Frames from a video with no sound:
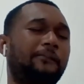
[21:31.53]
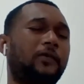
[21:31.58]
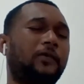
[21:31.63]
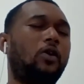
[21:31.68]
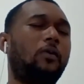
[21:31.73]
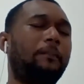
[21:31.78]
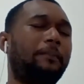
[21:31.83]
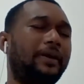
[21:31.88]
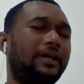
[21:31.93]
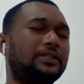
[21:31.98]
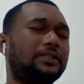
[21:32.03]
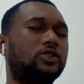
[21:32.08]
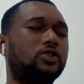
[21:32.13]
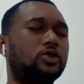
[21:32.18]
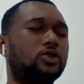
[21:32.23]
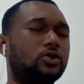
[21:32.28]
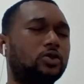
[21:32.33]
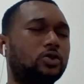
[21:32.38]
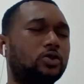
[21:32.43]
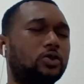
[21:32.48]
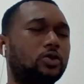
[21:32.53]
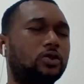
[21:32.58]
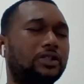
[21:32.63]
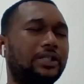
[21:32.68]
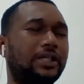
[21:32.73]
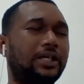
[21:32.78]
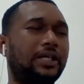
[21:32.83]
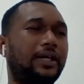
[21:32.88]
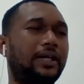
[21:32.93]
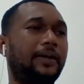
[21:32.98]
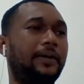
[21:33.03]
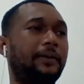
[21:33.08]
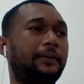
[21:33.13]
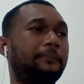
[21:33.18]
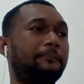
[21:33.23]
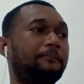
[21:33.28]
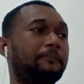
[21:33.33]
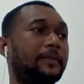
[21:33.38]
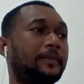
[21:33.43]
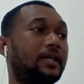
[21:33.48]
compared to
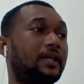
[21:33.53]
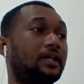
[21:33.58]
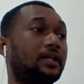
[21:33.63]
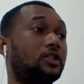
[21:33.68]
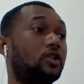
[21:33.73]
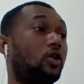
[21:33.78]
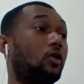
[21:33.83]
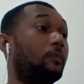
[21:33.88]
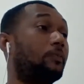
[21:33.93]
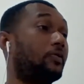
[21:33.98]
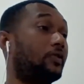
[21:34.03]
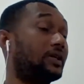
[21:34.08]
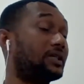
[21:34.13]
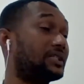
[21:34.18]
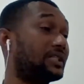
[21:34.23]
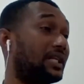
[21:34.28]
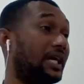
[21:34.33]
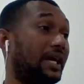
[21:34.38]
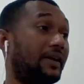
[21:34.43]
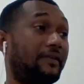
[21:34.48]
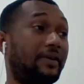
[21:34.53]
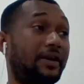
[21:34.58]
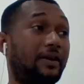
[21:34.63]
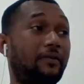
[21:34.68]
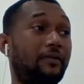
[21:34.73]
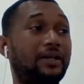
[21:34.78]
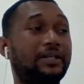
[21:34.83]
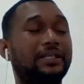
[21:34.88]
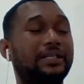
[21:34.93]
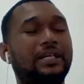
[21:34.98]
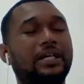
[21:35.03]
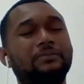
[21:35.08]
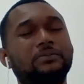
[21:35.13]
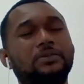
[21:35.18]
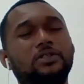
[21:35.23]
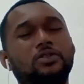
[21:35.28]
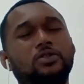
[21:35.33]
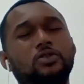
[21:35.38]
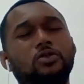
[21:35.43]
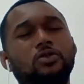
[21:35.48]
the operational area when it
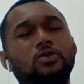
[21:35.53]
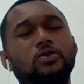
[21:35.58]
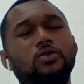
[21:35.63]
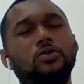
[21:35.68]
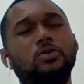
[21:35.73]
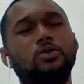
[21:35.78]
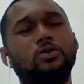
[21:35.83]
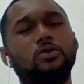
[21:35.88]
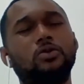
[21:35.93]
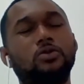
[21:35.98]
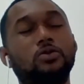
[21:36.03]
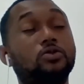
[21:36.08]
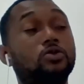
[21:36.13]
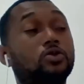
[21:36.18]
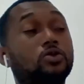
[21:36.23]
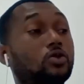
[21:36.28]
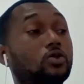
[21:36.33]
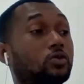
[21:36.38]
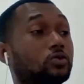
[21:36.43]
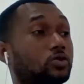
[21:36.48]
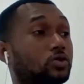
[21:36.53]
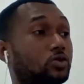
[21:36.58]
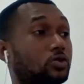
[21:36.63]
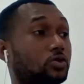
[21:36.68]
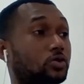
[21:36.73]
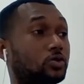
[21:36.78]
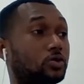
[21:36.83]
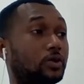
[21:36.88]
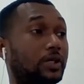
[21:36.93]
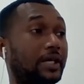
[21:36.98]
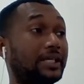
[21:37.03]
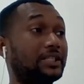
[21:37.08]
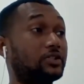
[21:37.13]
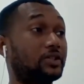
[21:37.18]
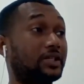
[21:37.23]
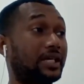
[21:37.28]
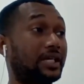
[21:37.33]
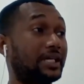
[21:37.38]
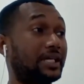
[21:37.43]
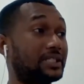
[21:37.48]
comes to
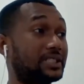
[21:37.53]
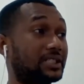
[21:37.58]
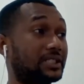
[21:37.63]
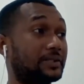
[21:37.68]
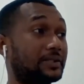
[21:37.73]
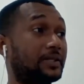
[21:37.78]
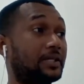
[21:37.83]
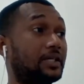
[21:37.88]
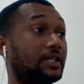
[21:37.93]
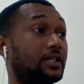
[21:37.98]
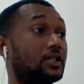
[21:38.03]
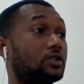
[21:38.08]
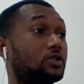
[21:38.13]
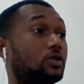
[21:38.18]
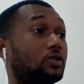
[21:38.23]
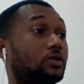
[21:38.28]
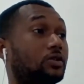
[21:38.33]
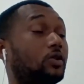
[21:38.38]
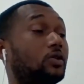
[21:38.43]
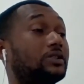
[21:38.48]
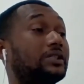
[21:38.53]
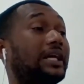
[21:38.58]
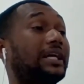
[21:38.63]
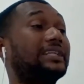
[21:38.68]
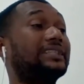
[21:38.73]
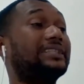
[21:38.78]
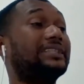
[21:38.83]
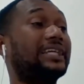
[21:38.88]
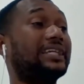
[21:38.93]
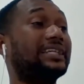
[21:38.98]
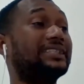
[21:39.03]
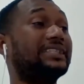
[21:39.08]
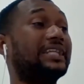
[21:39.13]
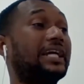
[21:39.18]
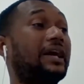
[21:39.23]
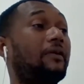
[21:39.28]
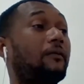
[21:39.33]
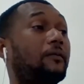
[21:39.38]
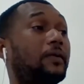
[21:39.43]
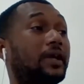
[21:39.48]
education. So those are the things
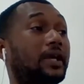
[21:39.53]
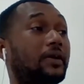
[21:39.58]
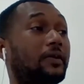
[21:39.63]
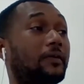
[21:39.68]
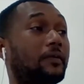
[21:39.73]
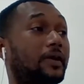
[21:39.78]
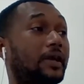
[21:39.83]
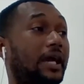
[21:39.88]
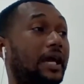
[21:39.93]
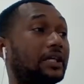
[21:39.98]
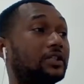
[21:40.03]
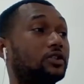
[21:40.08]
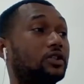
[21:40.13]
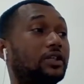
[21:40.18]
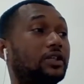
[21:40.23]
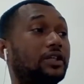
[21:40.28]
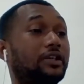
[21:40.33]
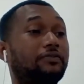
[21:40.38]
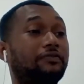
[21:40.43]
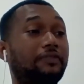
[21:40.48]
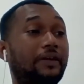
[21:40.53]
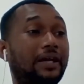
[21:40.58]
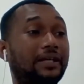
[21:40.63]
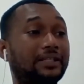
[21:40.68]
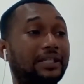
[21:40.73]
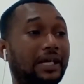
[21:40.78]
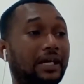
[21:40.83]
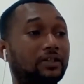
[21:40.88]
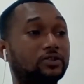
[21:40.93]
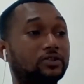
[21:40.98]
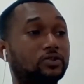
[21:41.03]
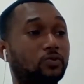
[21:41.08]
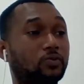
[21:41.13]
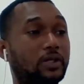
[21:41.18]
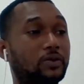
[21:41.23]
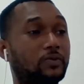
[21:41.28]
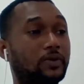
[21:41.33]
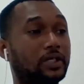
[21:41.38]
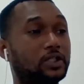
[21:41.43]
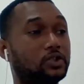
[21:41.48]
that we actually found out
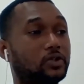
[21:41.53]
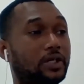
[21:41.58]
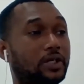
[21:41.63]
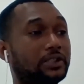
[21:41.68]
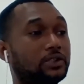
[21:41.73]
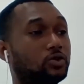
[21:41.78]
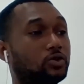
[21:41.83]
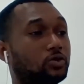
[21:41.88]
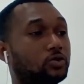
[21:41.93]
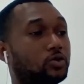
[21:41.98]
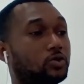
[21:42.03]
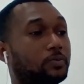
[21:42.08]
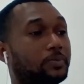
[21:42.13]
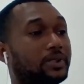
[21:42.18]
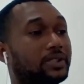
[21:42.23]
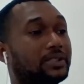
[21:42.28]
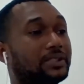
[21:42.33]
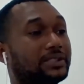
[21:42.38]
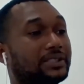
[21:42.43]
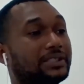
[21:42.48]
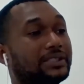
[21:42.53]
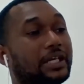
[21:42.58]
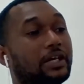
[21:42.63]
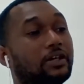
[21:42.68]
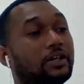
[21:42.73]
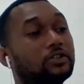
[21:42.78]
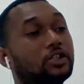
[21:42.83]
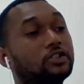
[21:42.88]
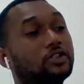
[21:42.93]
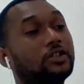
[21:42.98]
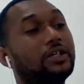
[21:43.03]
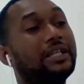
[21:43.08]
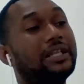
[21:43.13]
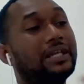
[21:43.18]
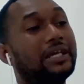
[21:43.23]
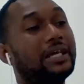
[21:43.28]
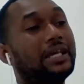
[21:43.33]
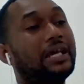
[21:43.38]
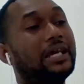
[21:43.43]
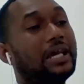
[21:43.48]
when we were trying to build. And there was
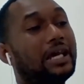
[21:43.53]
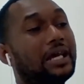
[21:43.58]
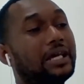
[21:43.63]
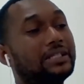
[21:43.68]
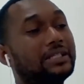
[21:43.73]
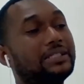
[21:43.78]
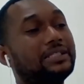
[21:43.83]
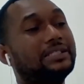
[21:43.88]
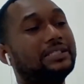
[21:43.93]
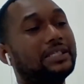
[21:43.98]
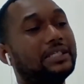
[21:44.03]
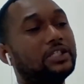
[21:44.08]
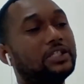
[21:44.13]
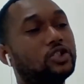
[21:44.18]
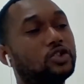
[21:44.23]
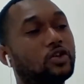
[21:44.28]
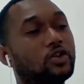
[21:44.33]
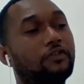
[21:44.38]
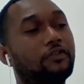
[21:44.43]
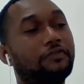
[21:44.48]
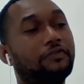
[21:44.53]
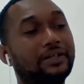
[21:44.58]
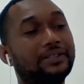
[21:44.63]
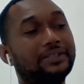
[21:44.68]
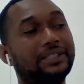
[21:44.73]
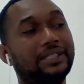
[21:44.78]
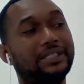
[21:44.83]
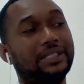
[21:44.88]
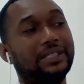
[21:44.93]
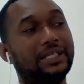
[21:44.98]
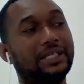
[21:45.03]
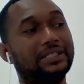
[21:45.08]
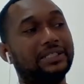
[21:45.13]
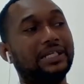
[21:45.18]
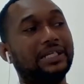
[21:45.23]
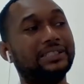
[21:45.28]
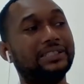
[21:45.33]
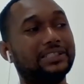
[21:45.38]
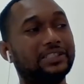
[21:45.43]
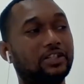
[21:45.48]
also this issue of funding, and
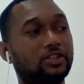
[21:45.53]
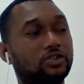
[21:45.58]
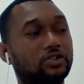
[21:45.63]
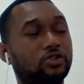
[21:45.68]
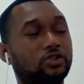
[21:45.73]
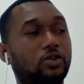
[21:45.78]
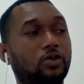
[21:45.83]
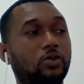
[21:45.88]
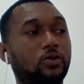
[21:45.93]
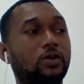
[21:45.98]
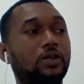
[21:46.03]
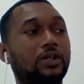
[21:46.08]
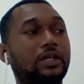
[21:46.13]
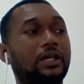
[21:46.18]
that is also,